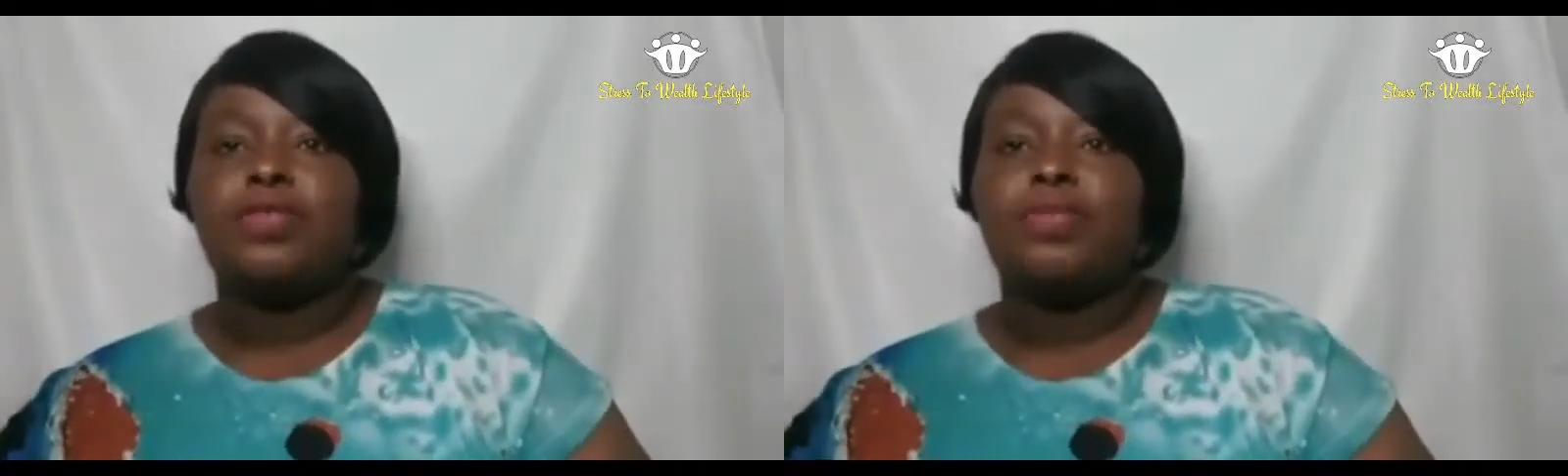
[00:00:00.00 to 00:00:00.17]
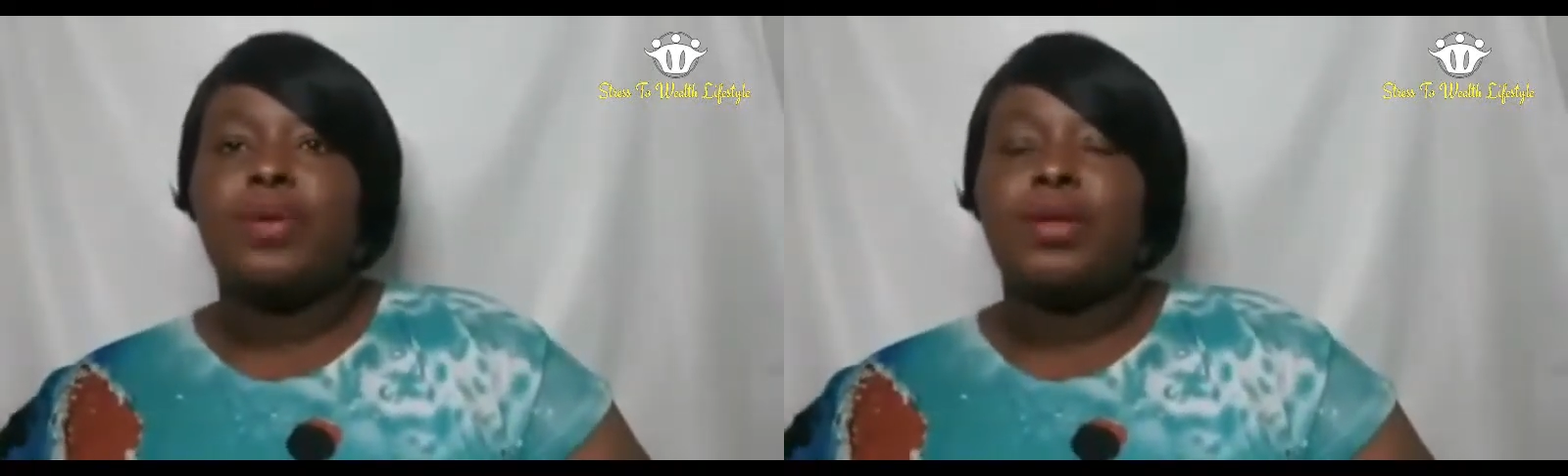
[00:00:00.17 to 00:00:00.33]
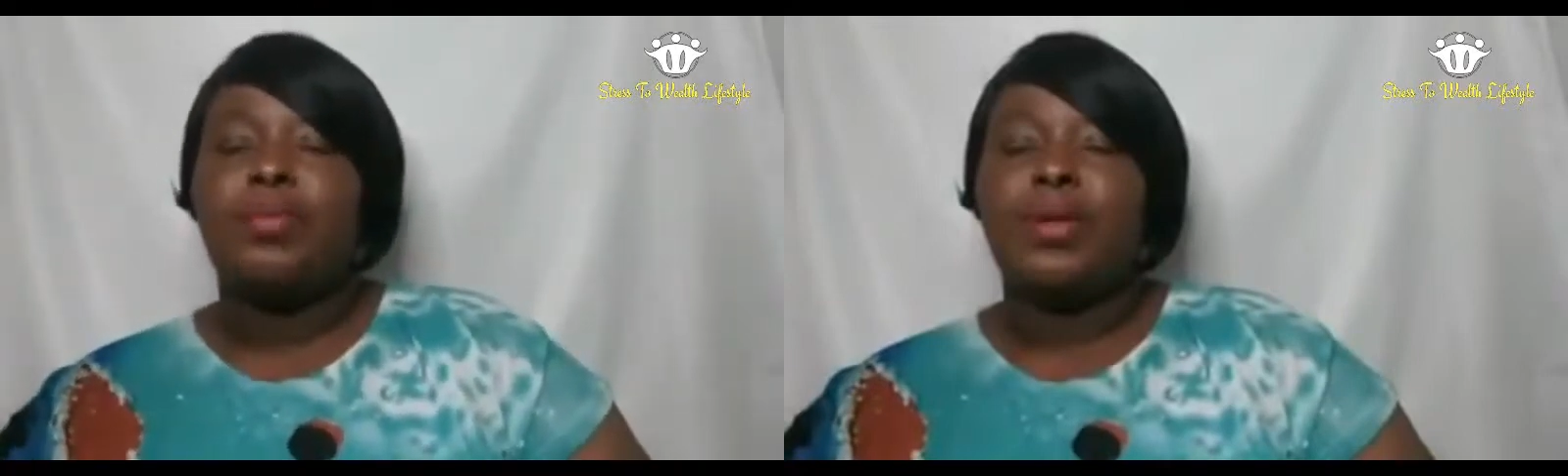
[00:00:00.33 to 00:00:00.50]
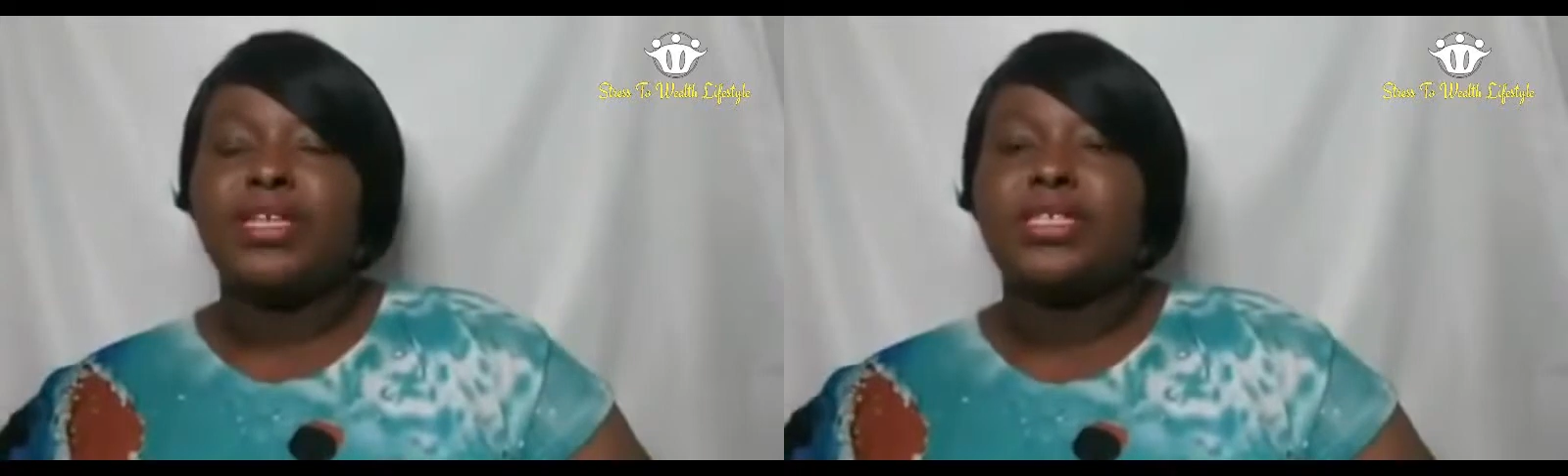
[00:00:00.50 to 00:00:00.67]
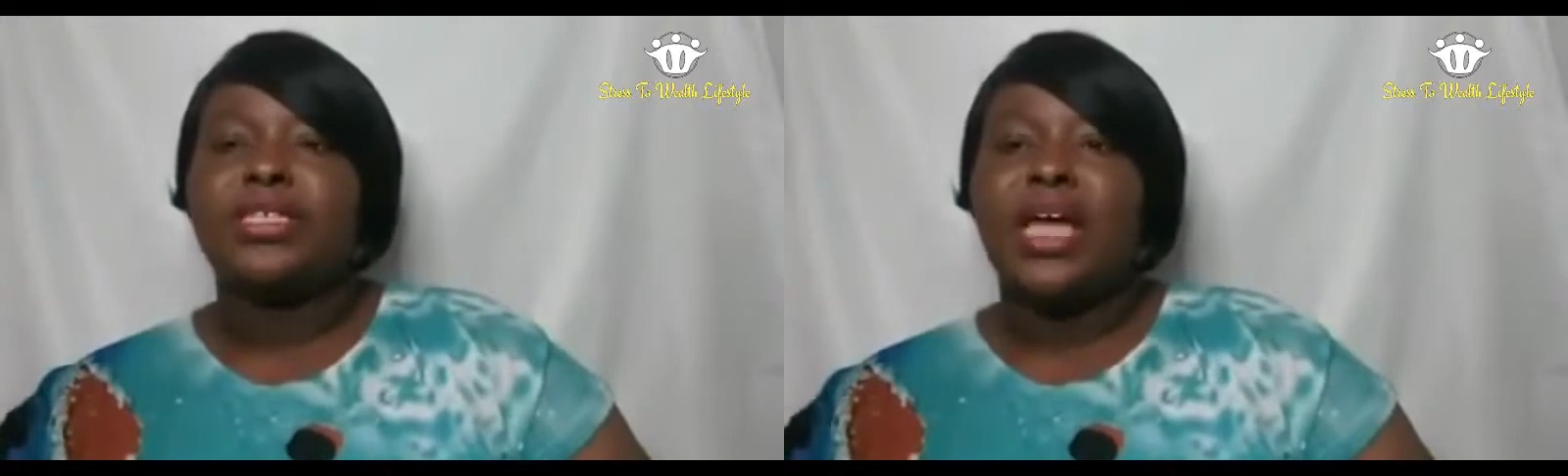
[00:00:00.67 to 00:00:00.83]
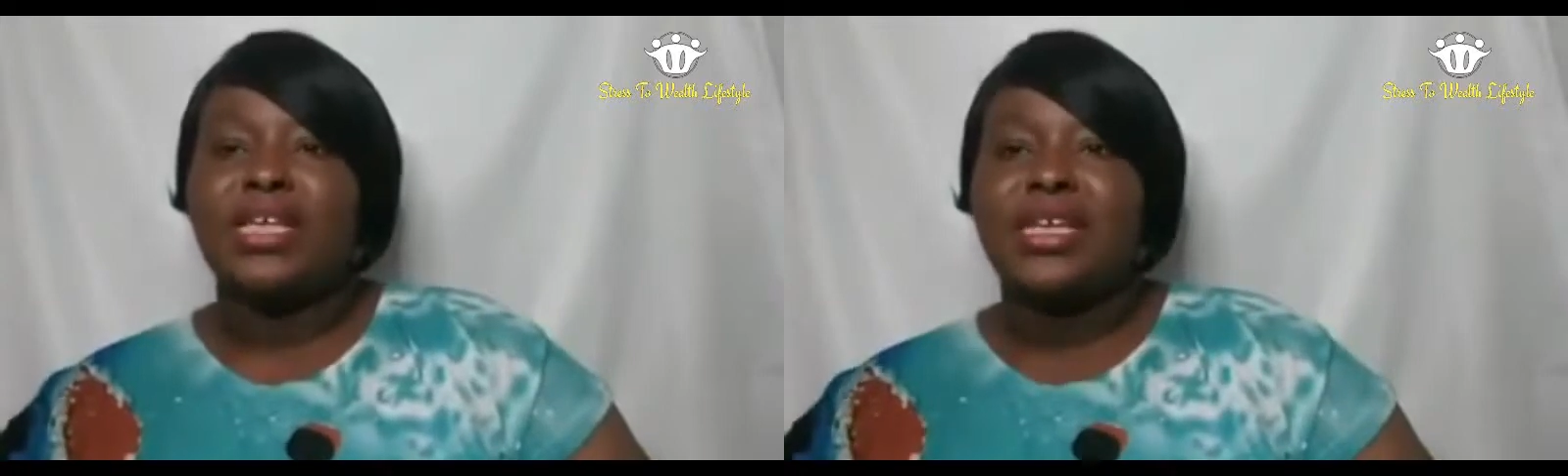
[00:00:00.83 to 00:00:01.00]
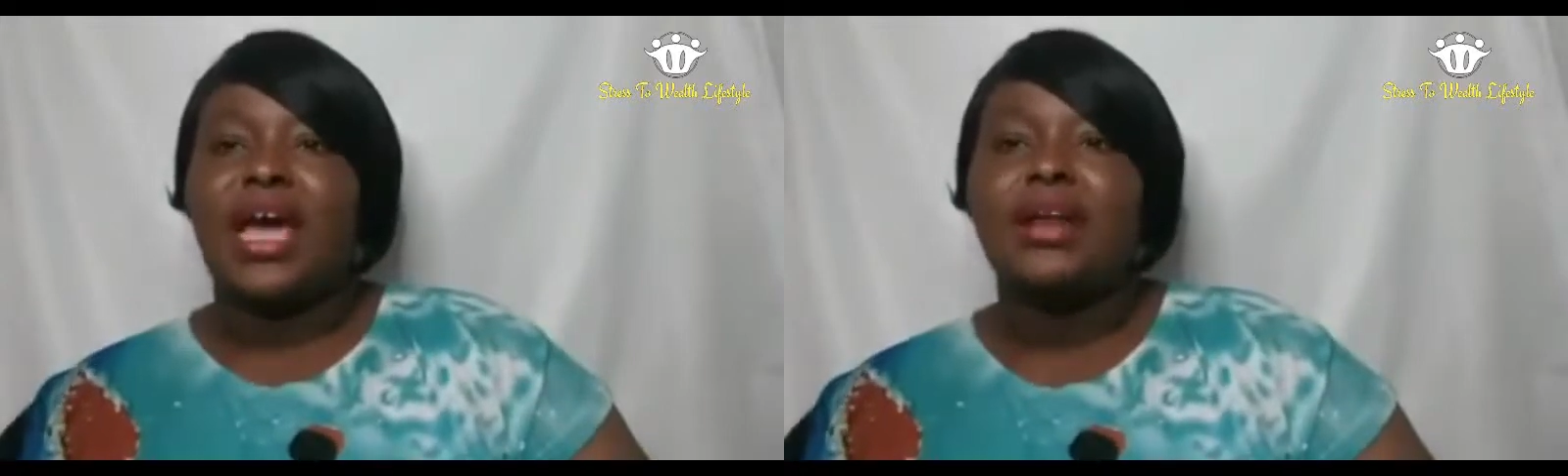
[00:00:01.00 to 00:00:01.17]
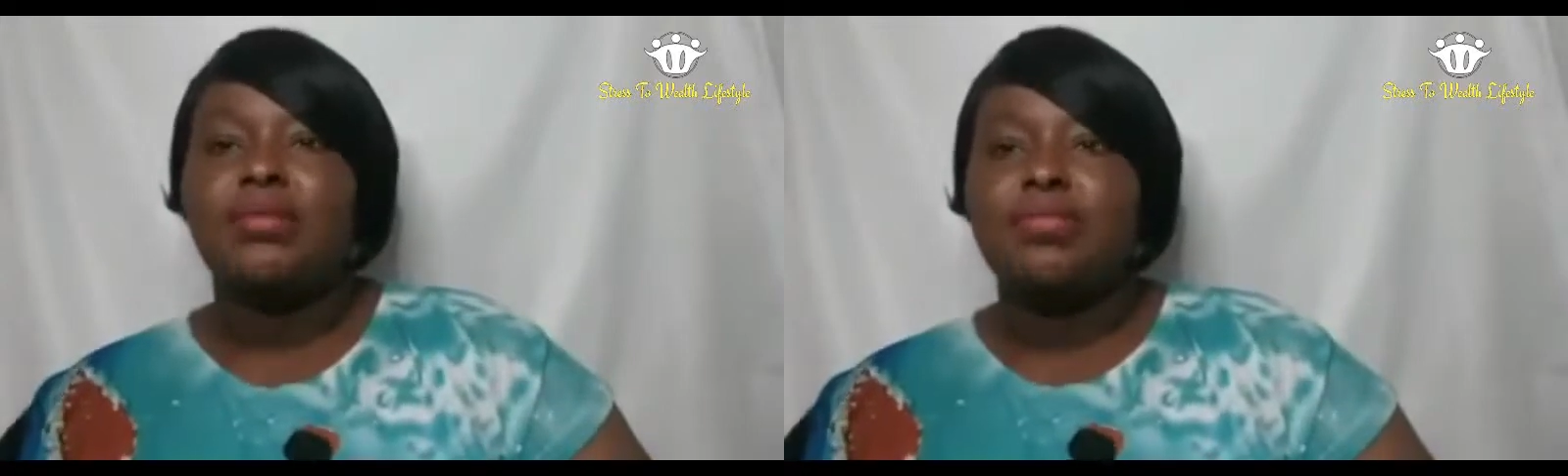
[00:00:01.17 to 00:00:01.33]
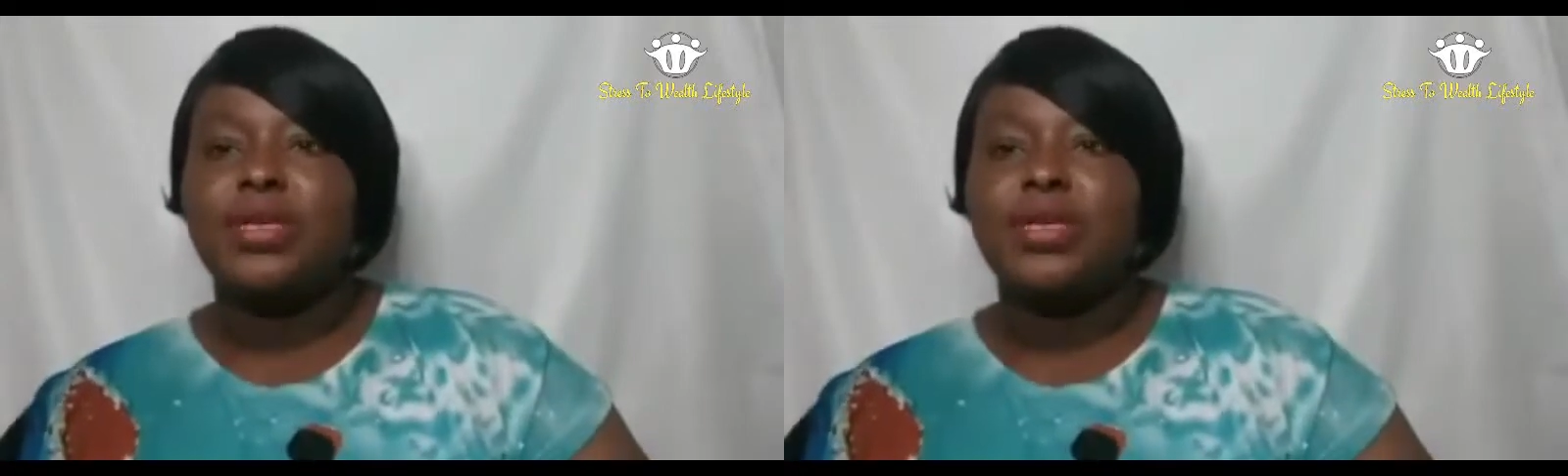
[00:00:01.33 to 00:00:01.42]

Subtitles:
places that's kind of